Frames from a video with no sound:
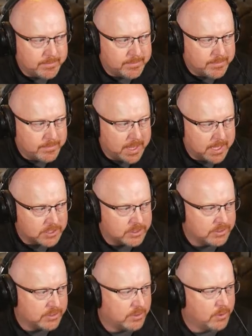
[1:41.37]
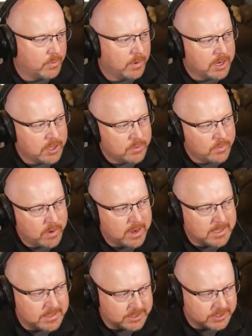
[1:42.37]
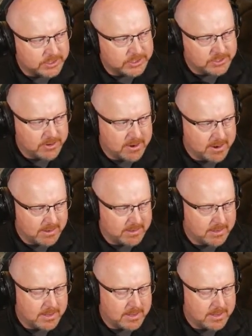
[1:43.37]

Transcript: picture where you want it to start.